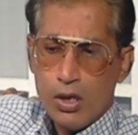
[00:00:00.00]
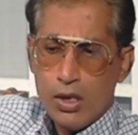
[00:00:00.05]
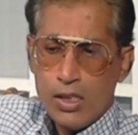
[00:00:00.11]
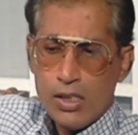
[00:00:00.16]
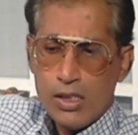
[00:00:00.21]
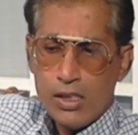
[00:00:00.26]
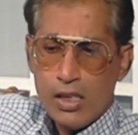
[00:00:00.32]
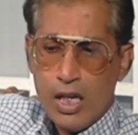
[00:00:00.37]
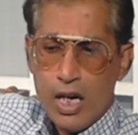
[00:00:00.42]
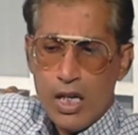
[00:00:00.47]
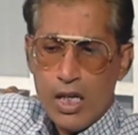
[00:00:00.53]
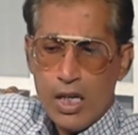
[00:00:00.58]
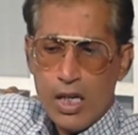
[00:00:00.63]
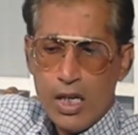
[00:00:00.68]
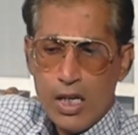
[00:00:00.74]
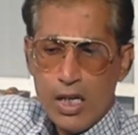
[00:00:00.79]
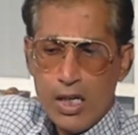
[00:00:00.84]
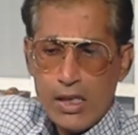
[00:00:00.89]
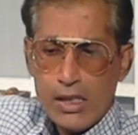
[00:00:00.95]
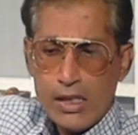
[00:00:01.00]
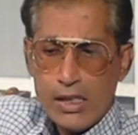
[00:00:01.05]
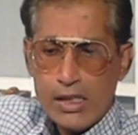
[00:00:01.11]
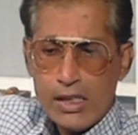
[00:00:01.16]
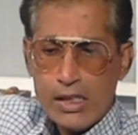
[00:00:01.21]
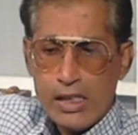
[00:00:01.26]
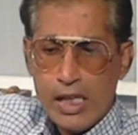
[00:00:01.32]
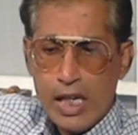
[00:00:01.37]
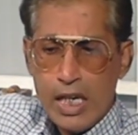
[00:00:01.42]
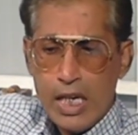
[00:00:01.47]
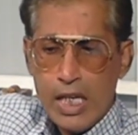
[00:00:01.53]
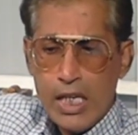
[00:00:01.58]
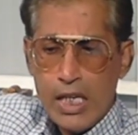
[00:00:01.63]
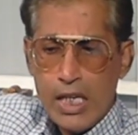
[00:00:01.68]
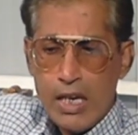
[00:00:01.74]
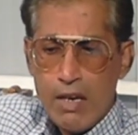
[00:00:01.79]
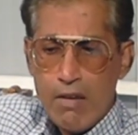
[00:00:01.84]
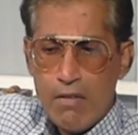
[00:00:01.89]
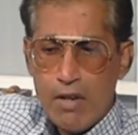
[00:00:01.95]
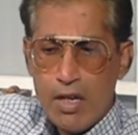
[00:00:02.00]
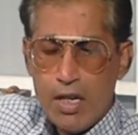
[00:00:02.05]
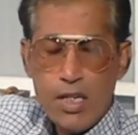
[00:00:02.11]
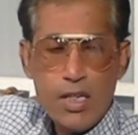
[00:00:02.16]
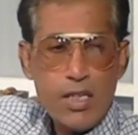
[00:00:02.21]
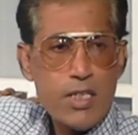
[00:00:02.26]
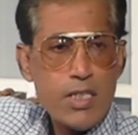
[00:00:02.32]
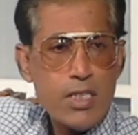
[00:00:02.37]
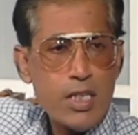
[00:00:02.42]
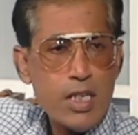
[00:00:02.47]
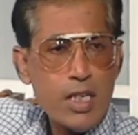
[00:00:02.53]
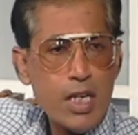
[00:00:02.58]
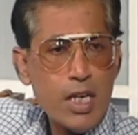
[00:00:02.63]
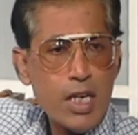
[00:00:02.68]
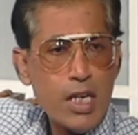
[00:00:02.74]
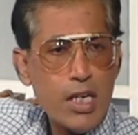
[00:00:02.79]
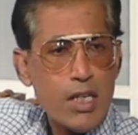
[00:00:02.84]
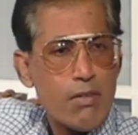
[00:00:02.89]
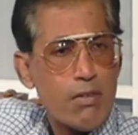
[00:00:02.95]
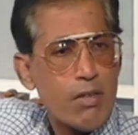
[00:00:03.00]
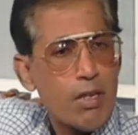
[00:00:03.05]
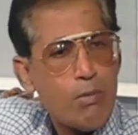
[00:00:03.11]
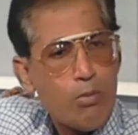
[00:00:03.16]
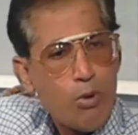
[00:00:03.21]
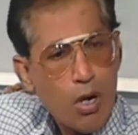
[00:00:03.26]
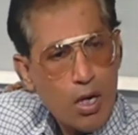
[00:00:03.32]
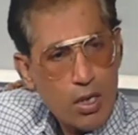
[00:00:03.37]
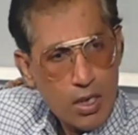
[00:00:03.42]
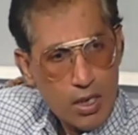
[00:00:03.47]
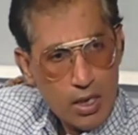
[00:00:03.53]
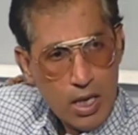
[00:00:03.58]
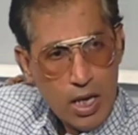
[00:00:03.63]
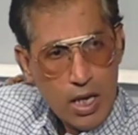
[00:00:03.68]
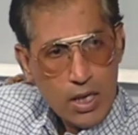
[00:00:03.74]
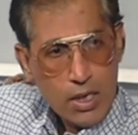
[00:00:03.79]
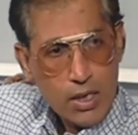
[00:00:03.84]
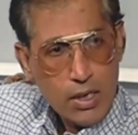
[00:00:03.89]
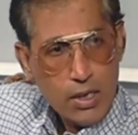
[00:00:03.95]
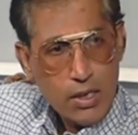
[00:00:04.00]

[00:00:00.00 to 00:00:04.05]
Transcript: they started sending invaders in a three-pronged attack.